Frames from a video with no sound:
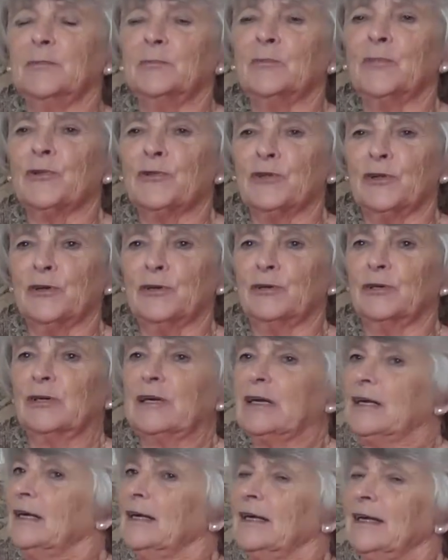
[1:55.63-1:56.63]
And Mother,
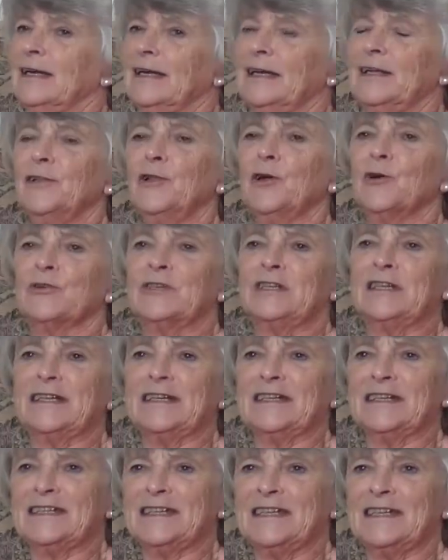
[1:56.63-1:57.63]
in those
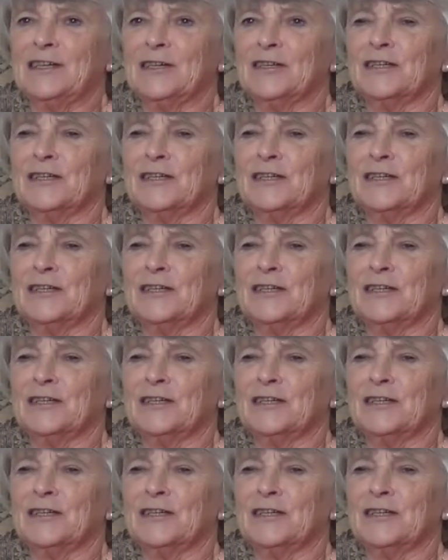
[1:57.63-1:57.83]
days,